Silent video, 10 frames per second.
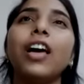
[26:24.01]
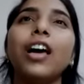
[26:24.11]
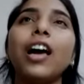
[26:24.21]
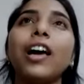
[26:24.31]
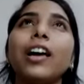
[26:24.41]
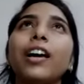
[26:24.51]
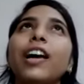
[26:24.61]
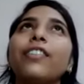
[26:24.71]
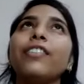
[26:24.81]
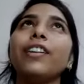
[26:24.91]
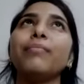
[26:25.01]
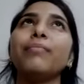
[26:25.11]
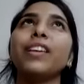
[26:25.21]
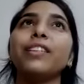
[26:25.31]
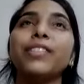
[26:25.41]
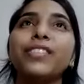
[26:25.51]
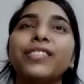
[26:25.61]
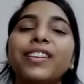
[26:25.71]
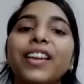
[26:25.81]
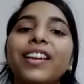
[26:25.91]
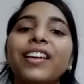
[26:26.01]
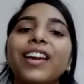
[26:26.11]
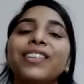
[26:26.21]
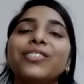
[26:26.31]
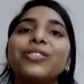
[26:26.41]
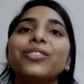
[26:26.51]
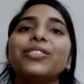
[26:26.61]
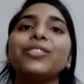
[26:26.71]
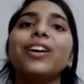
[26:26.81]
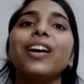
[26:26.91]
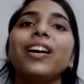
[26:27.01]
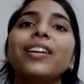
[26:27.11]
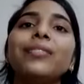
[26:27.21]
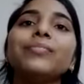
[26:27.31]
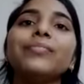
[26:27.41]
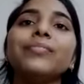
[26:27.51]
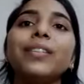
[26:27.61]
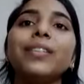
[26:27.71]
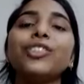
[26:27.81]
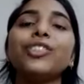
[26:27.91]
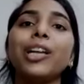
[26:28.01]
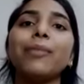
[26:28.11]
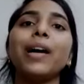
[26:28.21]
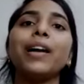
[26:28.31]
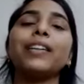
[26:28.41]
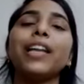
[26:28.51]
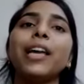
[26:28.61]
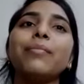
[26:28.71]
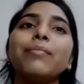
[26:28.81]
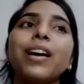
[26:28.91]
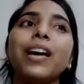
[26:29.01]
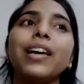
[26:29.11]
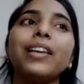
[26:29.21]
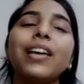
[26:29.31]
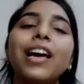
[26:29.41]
I will make mistake. So most of the time I